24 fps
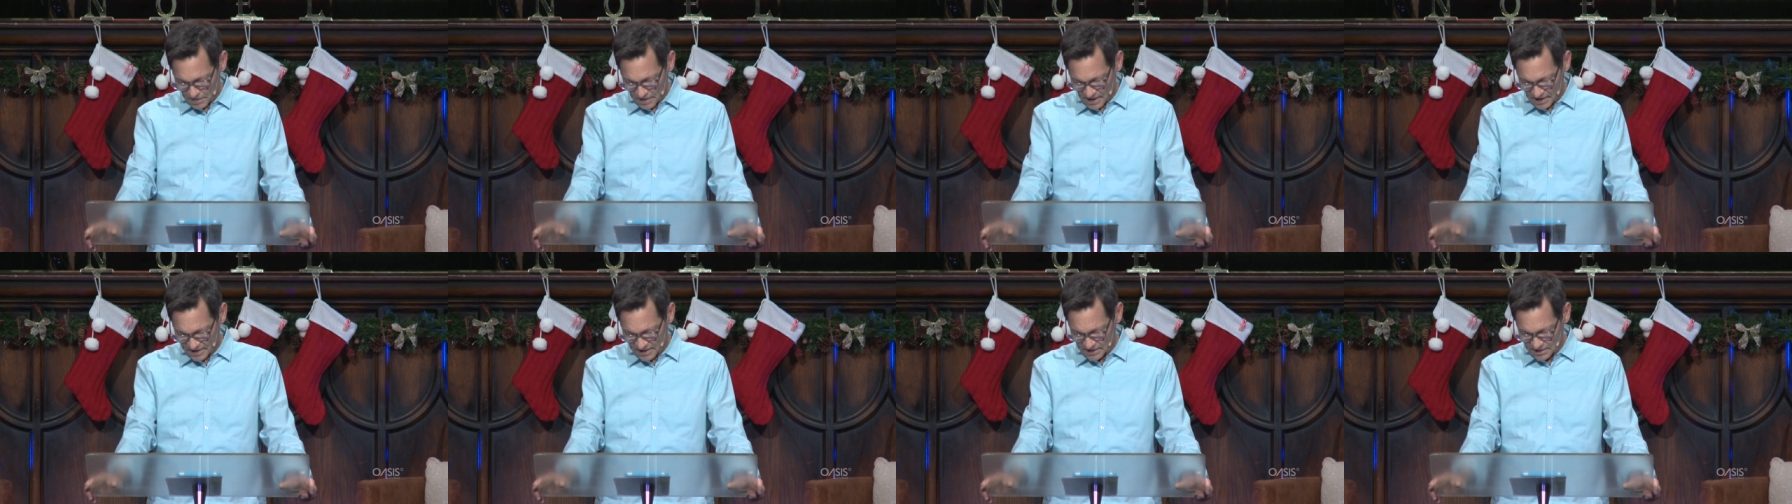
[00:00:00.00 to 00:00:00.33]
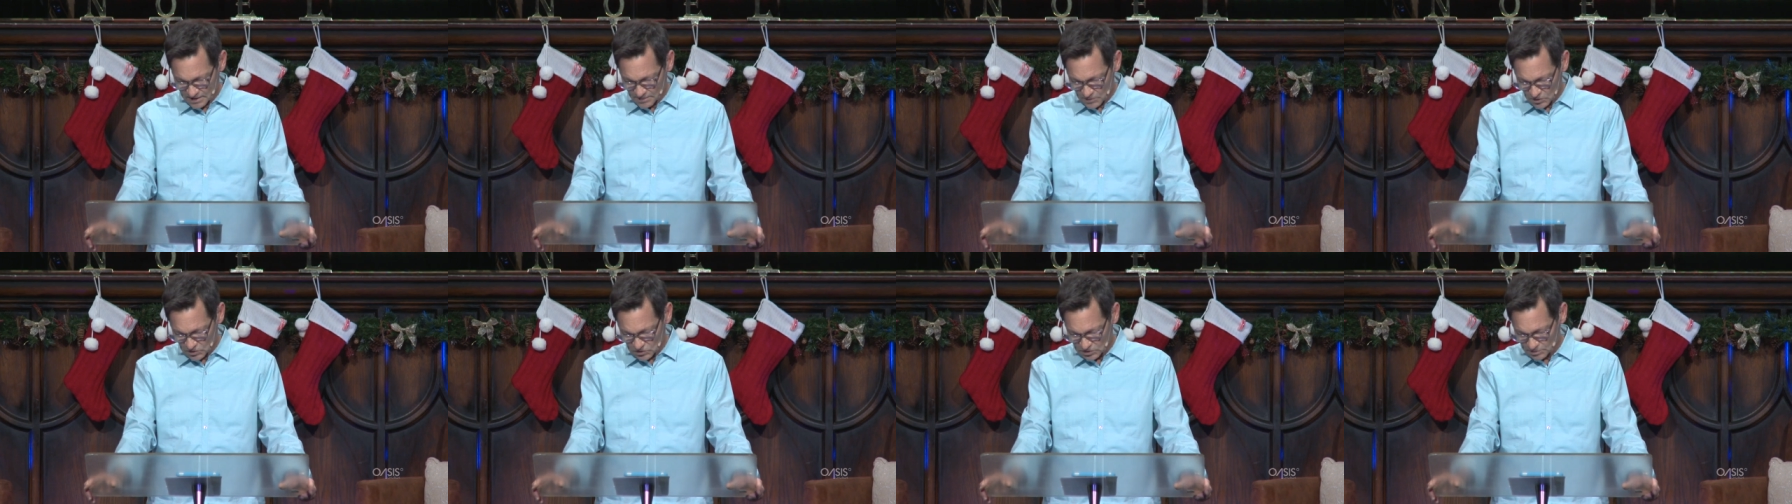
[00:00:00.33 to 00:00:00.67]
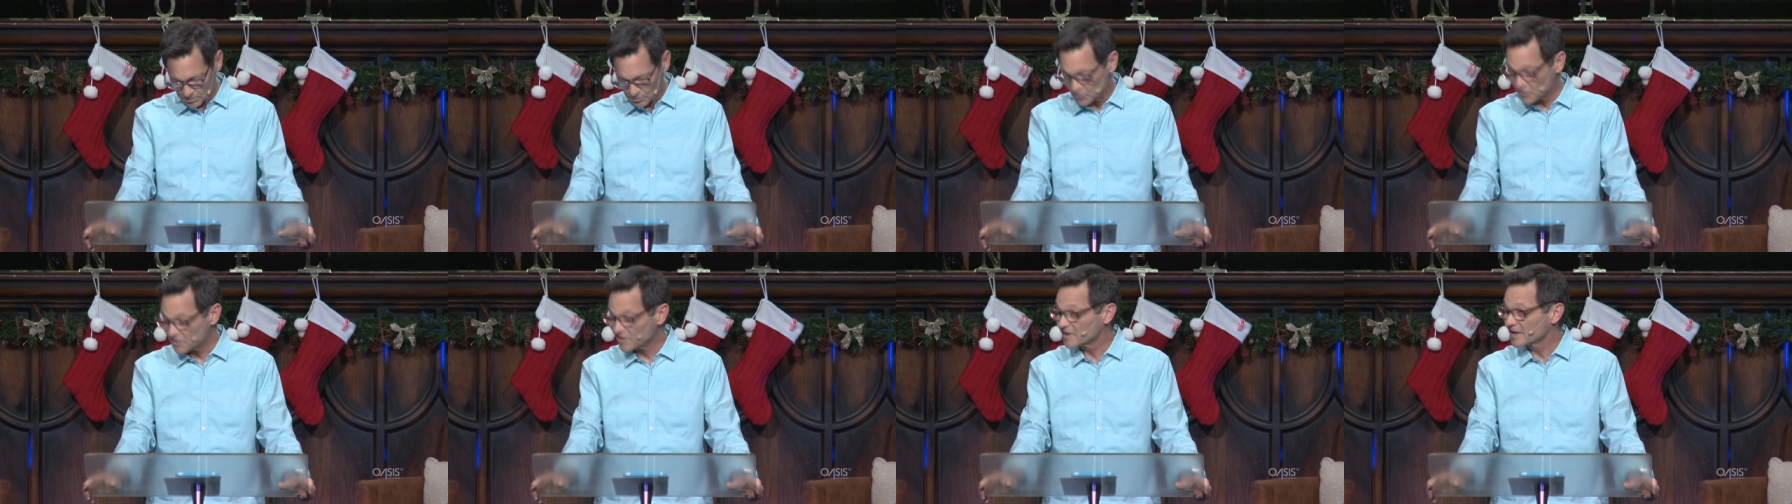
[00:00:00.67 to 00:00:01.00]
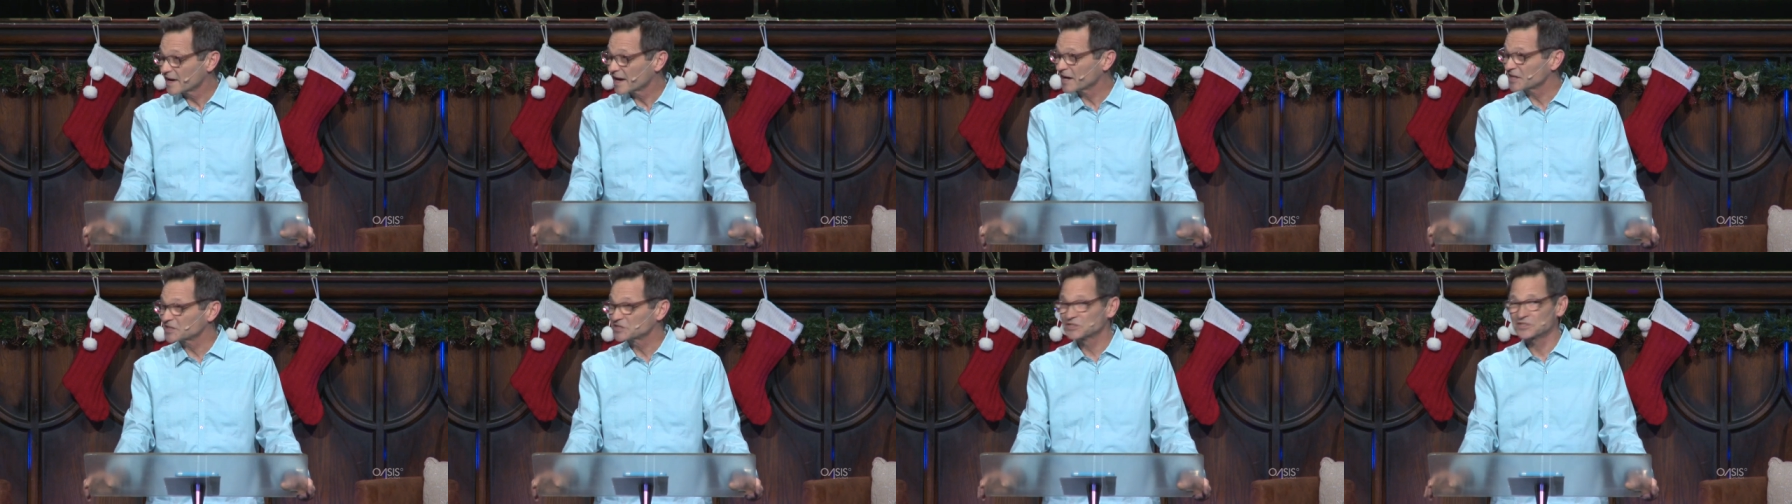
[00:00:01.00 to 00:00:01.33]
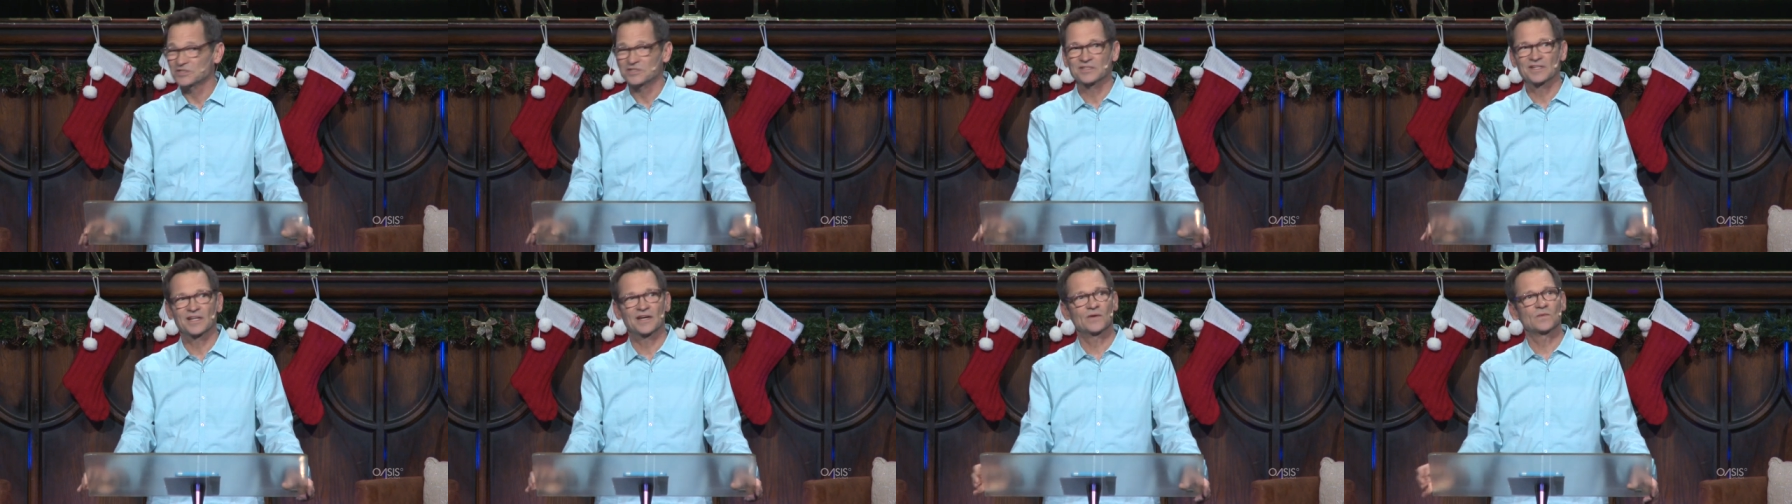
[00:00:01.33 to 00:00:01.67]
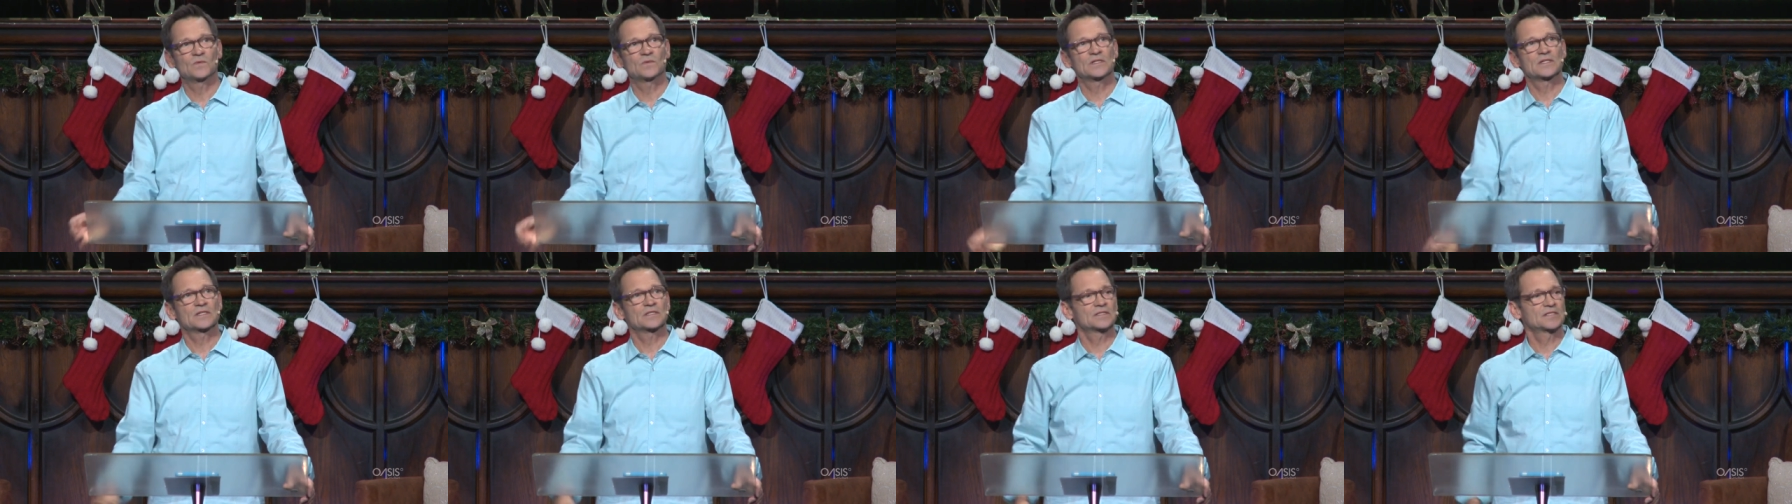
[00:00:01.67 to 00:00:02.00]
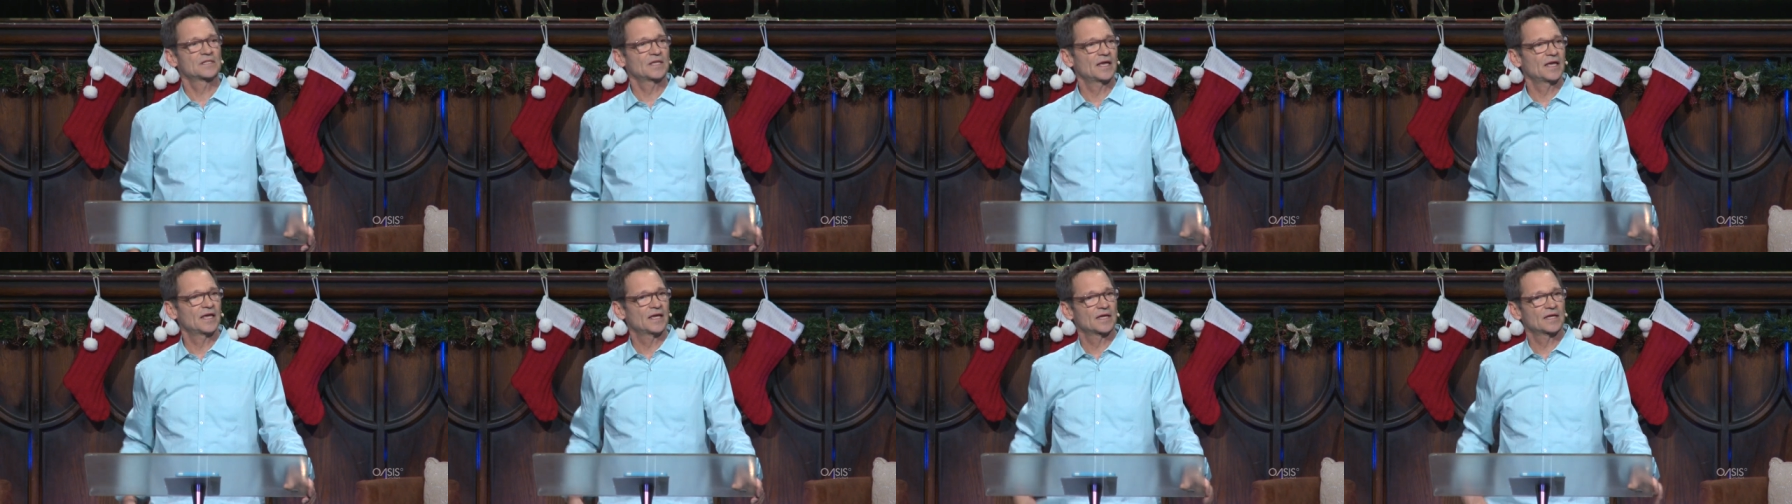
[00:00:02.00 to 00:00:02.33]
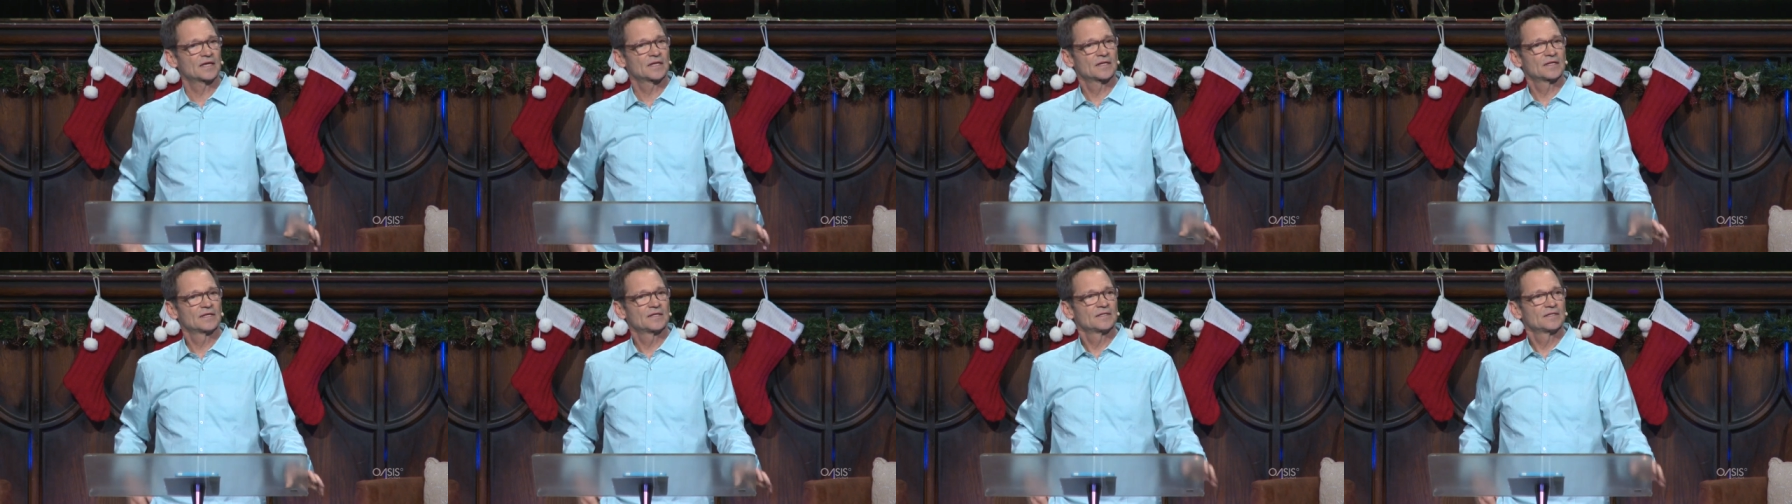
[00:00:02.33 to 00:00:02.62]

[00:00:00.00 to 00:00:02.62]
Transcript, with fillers: I think the most important action that we could take